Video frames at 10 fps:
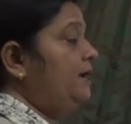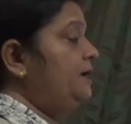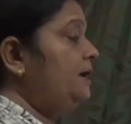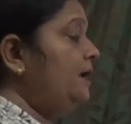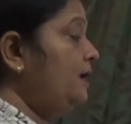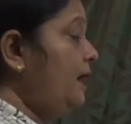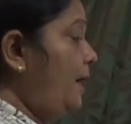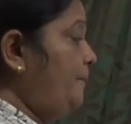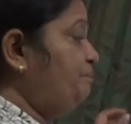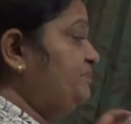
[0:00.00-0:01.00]
here
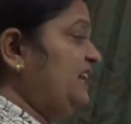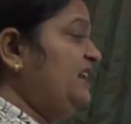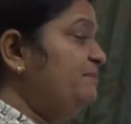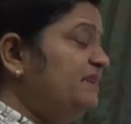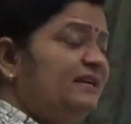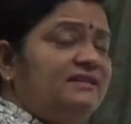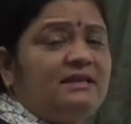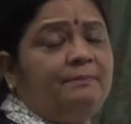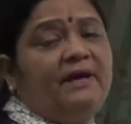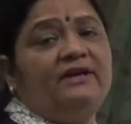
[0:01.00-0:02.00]
limited
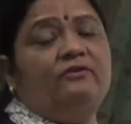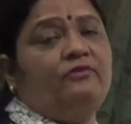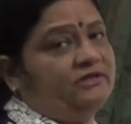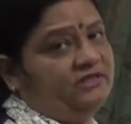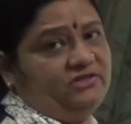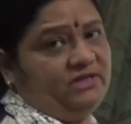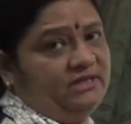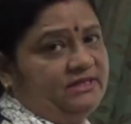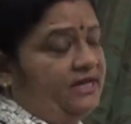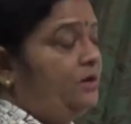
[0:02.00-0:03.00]
supply of oxygen
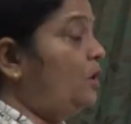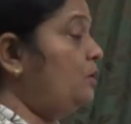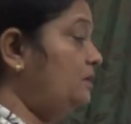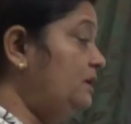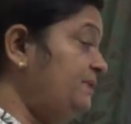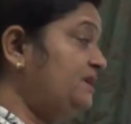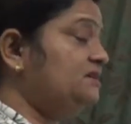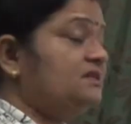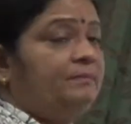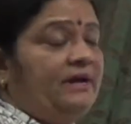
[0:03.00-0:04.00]
is there or limited
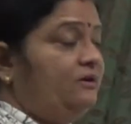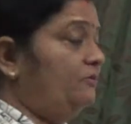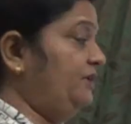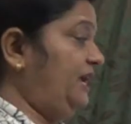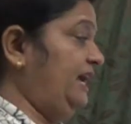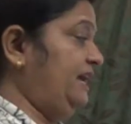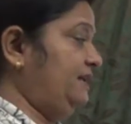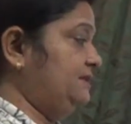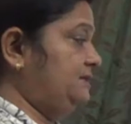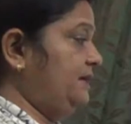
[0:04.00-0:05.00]
supply of air
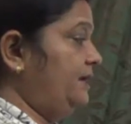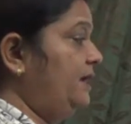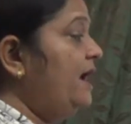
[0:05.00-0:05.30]
is there.